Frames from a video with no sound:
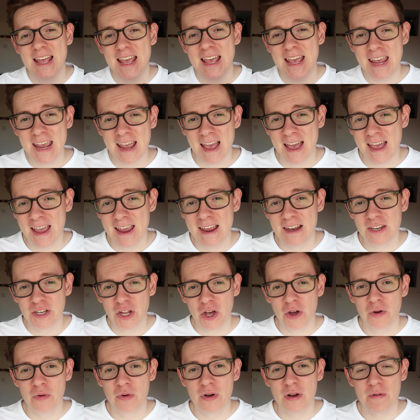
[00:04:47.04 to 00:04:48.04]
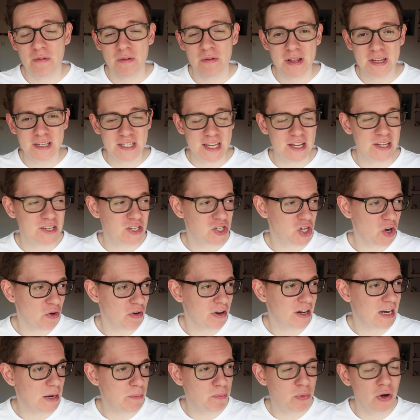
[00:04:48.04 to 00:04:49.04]
EA don't
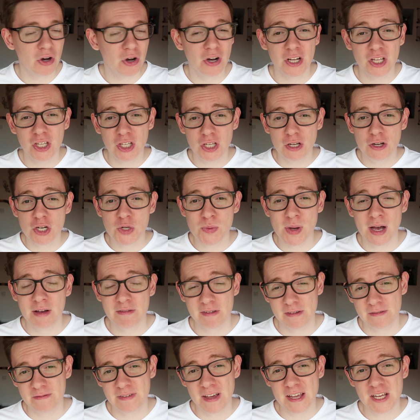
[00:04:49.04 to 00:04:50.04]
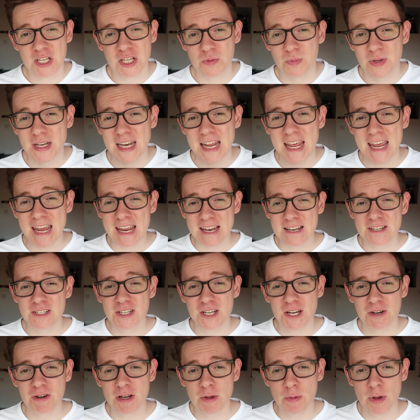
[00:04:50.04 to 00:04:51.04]
historically put a huge amount of investment into
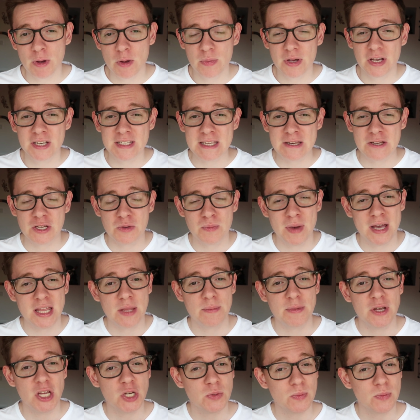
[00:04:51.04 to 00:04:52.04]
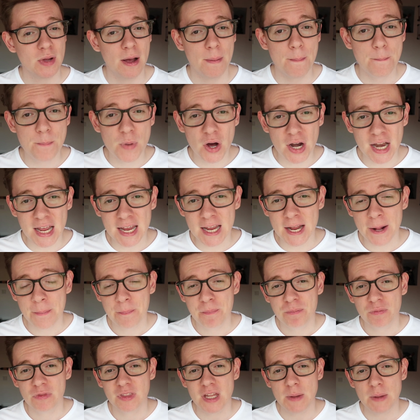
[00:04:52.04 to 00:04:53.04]
career mode because it doesn't make them a huge amount of money.
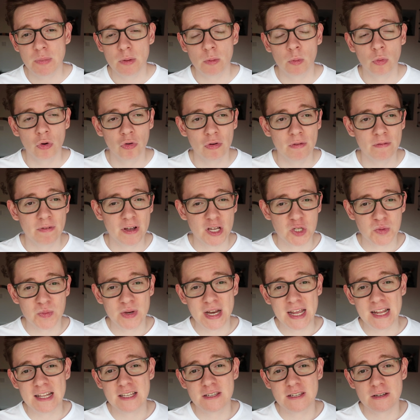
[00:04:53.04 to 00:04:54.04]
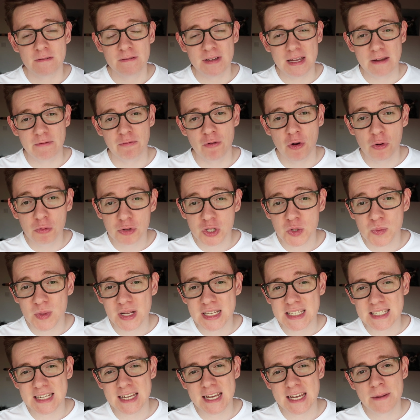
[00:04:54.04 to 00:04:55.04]
They put more investment into FIFA
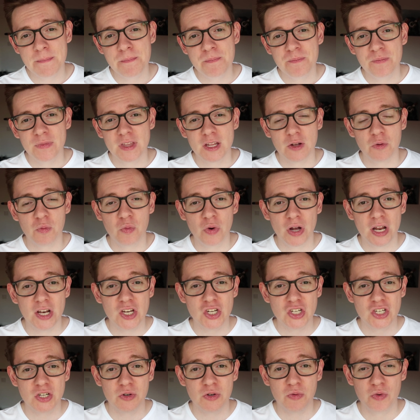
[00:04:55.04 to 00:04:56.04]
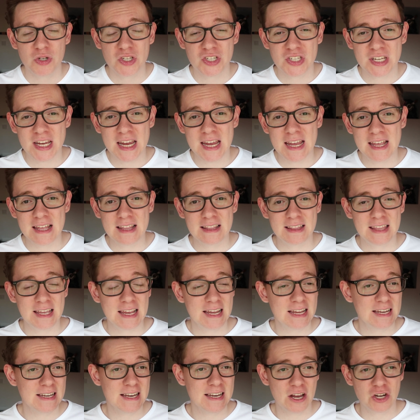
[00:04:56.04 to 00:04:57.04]
Ultimate Team, which would see
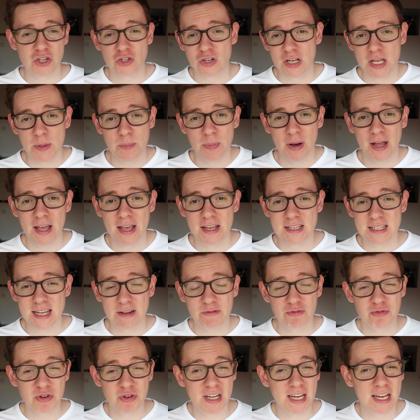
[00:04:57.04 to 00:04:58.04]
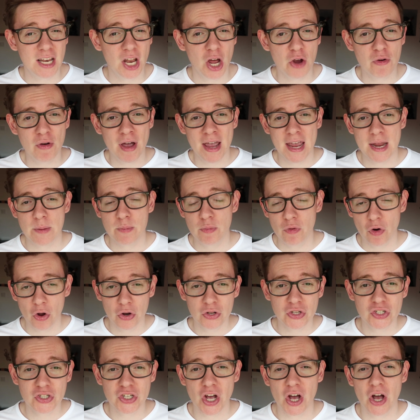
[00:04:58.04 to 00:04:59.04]
the National League players have really low rated
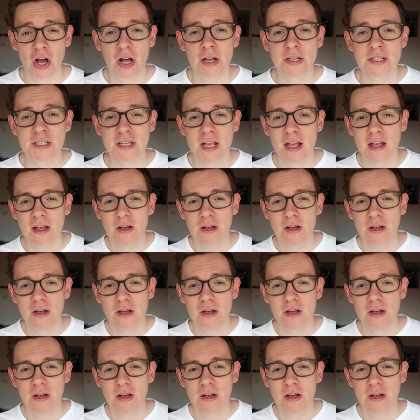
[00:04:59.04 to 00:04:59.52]
bronze cards,